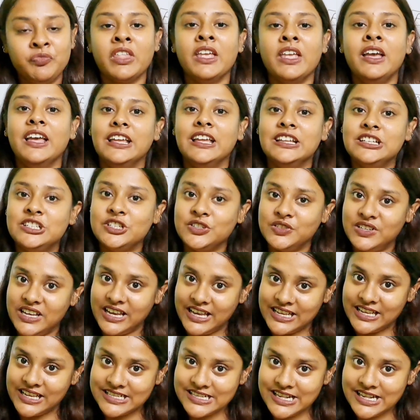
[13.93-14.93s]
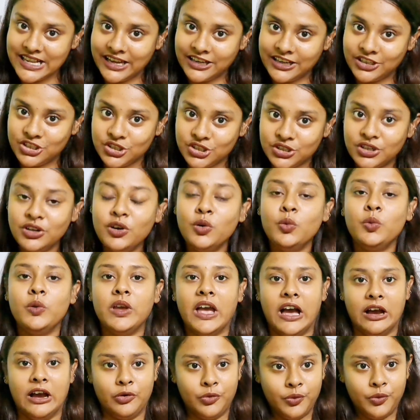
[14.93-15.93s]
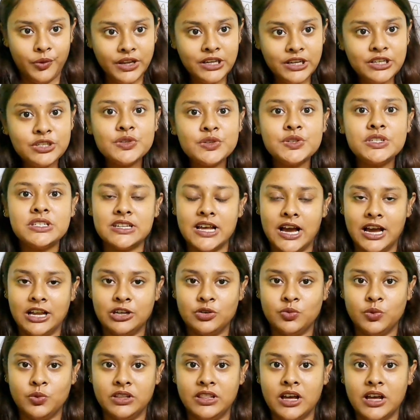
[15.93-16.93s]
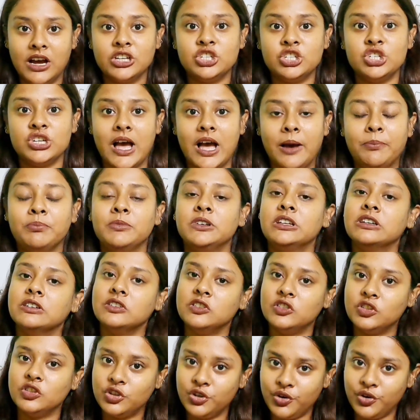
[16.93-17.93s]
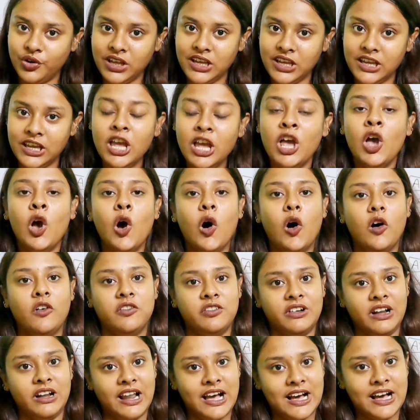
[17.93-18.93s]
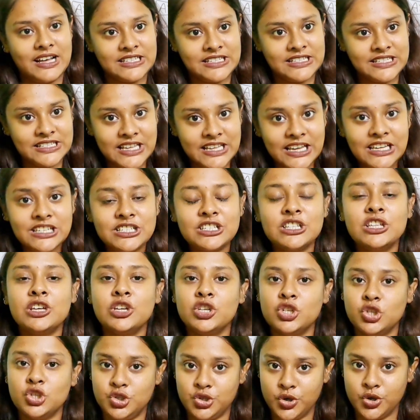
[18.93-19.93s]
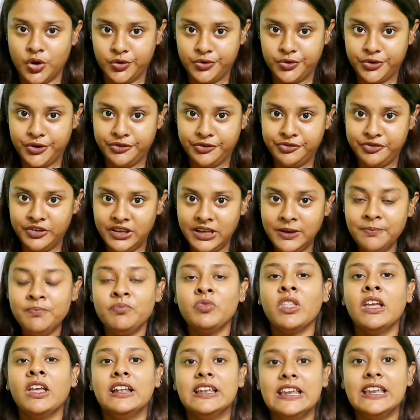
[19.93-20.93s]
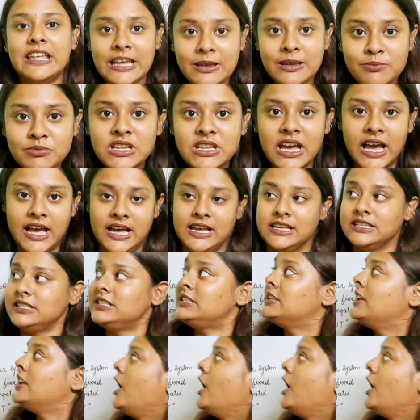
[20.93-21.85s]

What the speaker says: In today's lecture, we are going to start with our chapter 3 of class 6 geography, named as